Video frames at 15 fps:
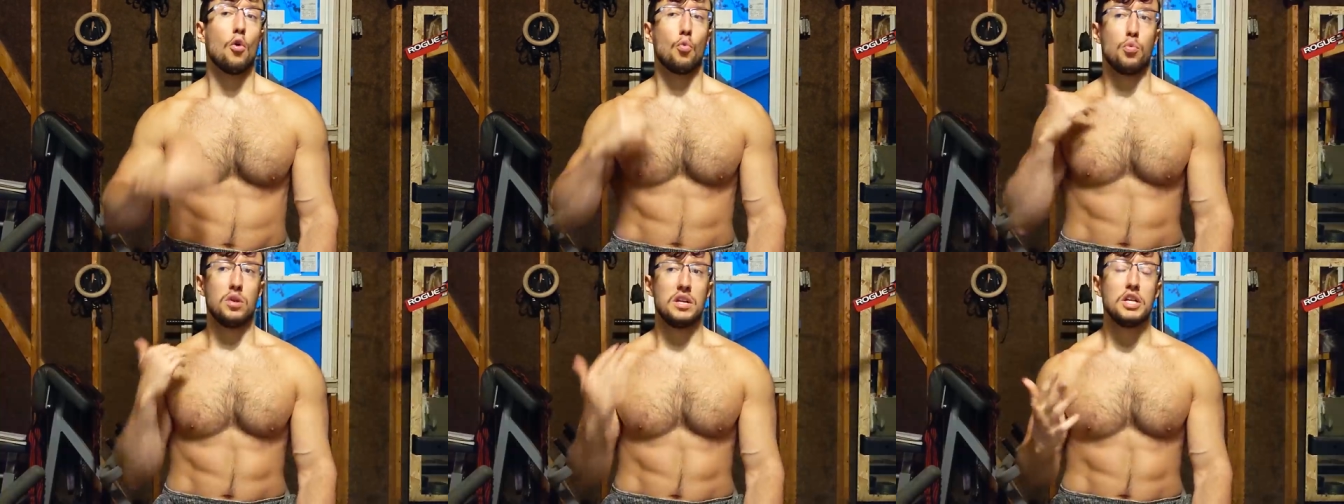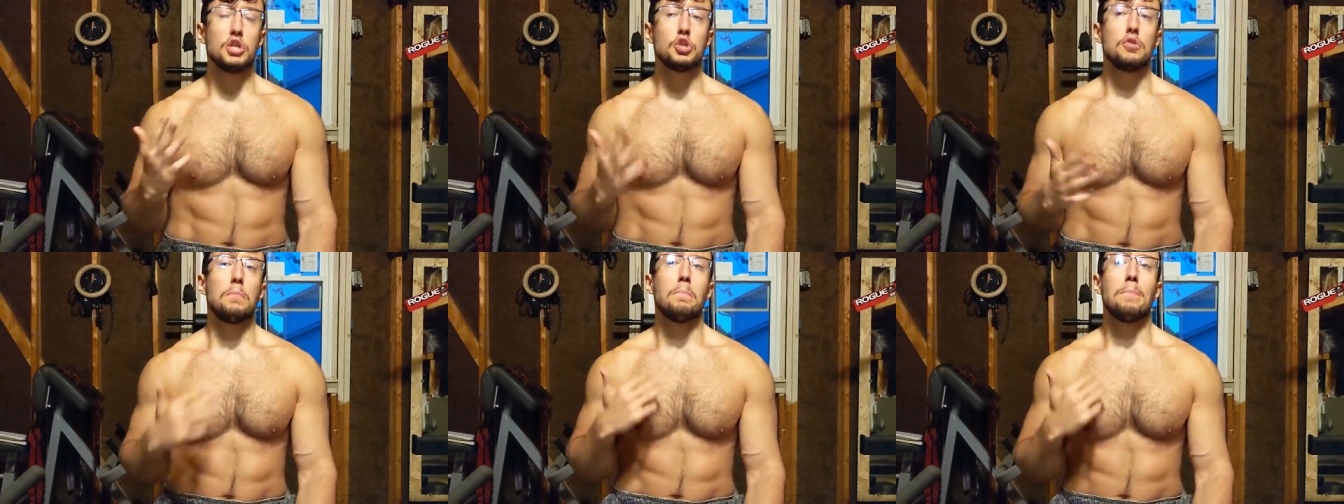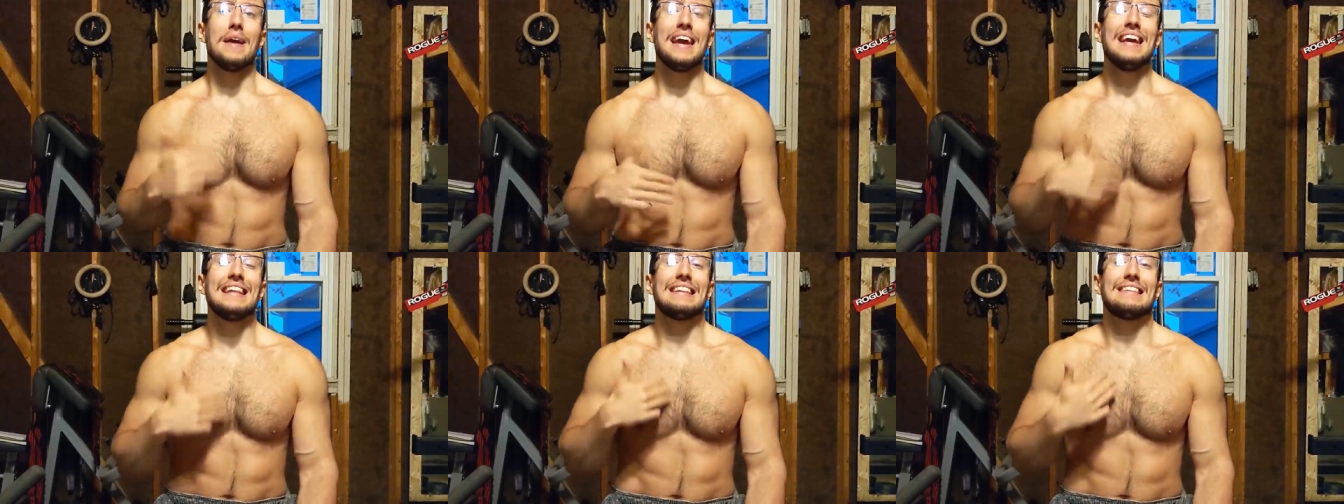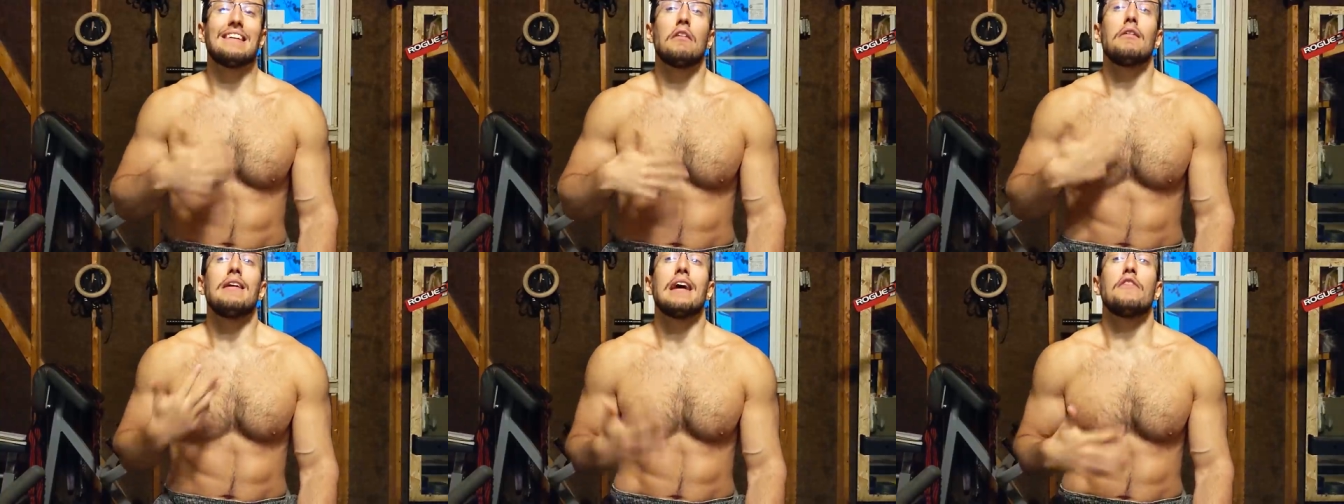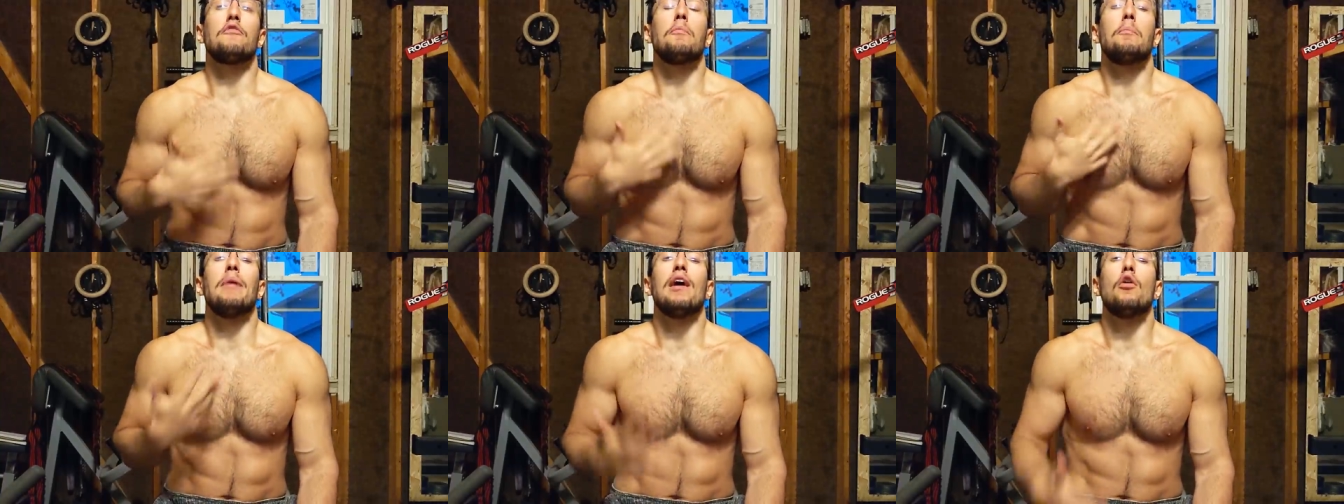Religion made their
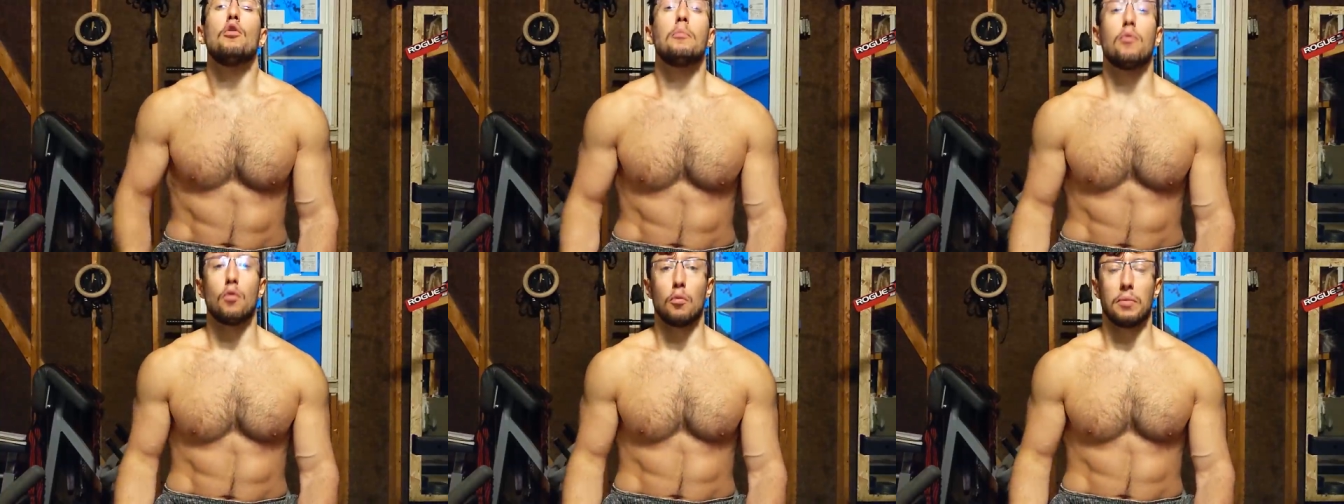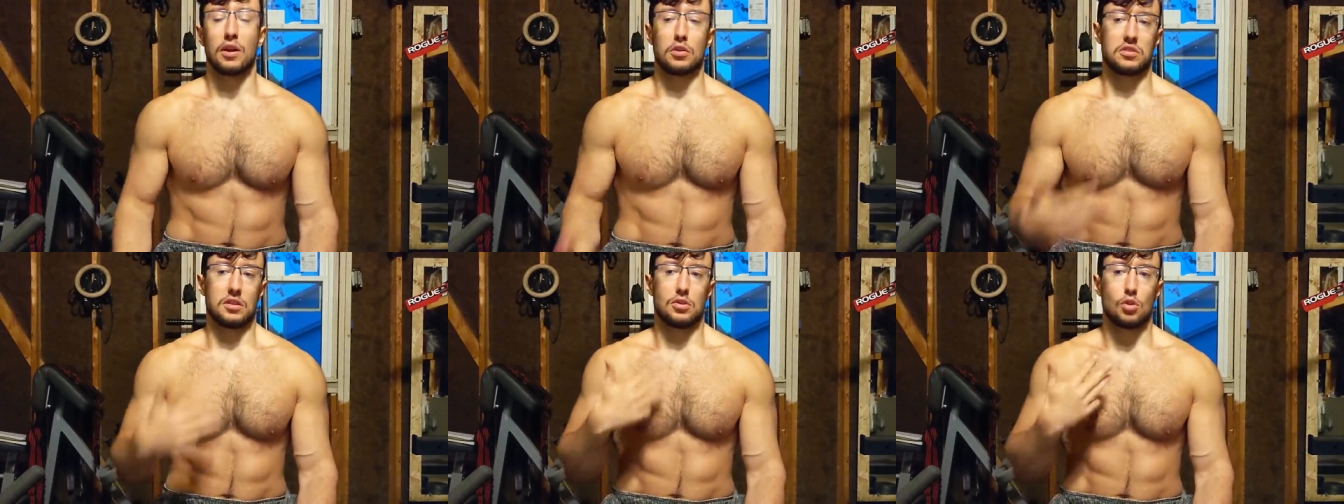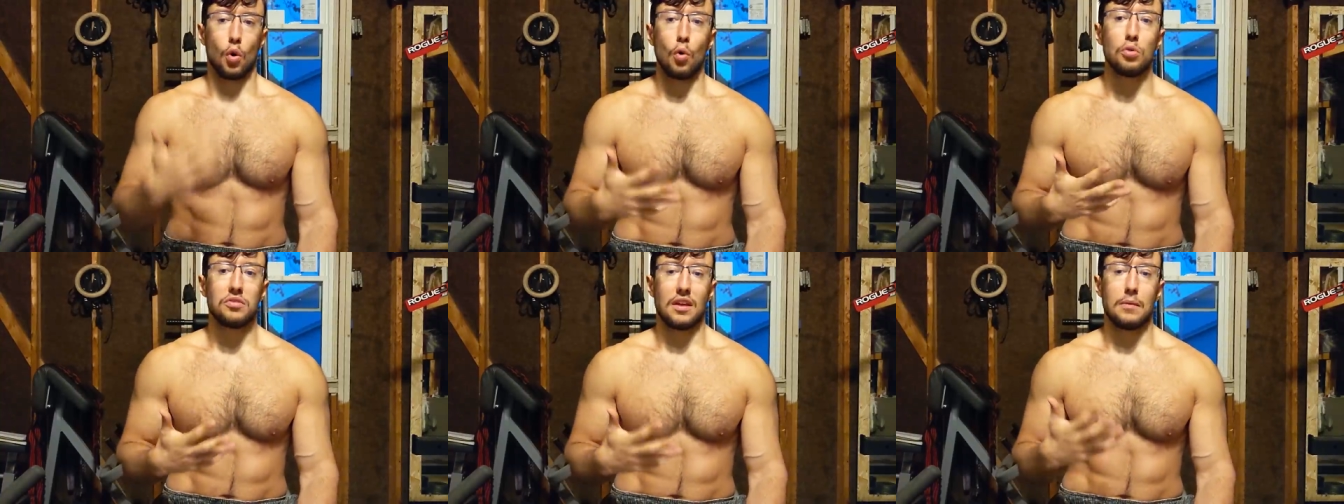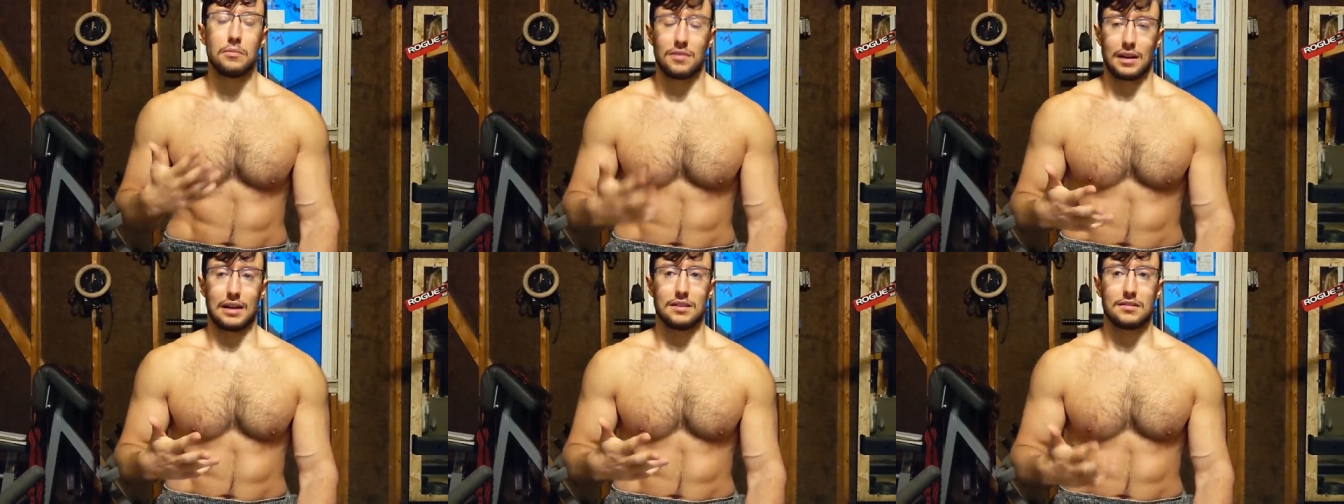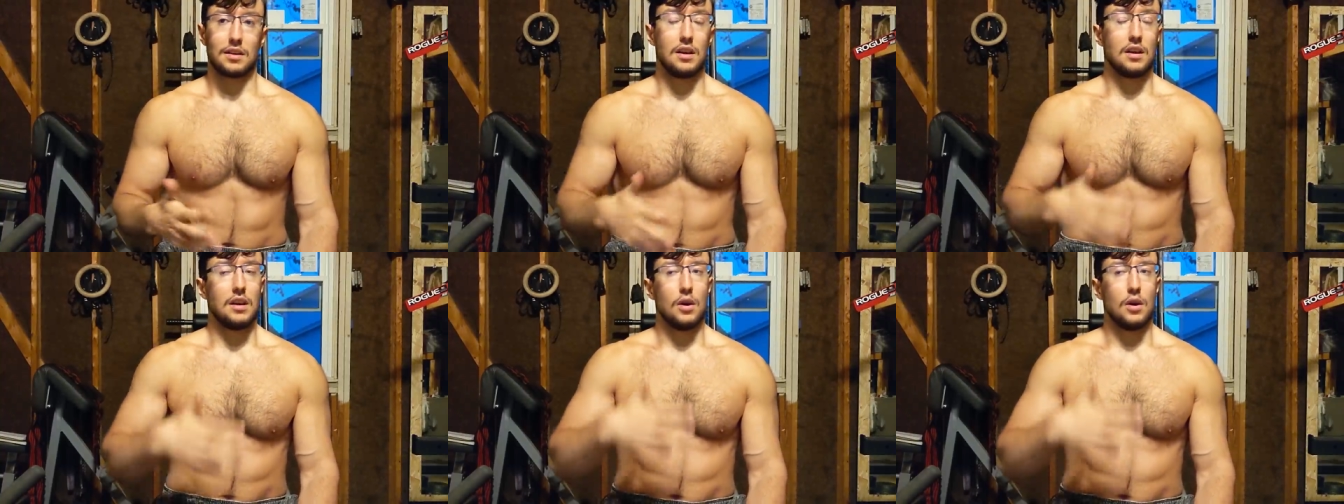life bearable because it told them that